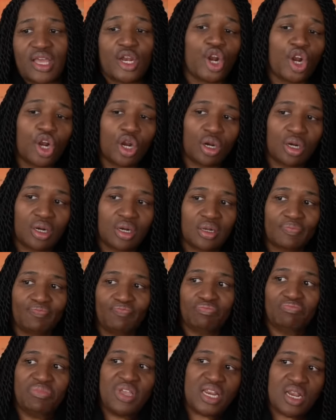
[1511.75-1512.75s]
And
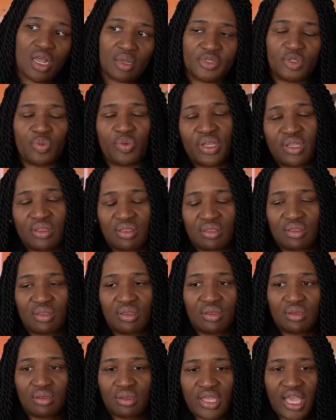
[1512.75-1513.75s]
her meetups with
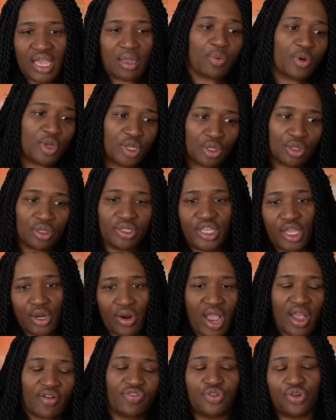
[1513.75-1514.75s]
Gabriel
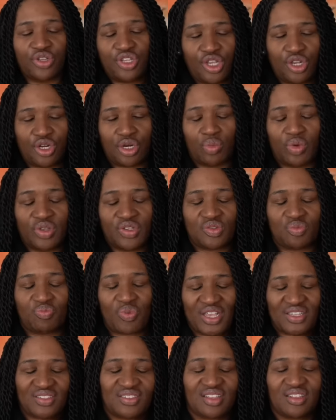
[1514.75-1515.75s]
year after year was
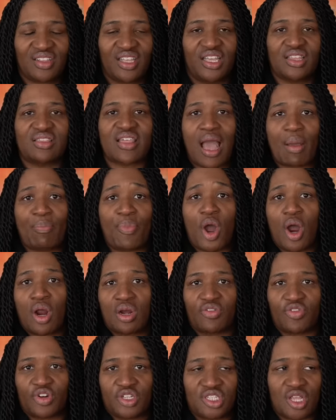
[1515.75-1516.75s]
basically that
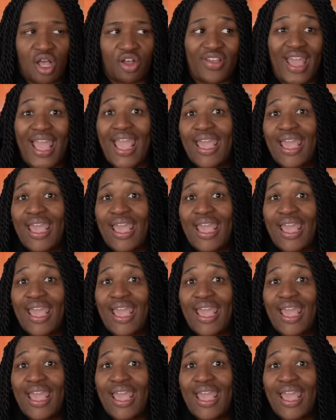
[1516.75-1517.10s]
part of herself,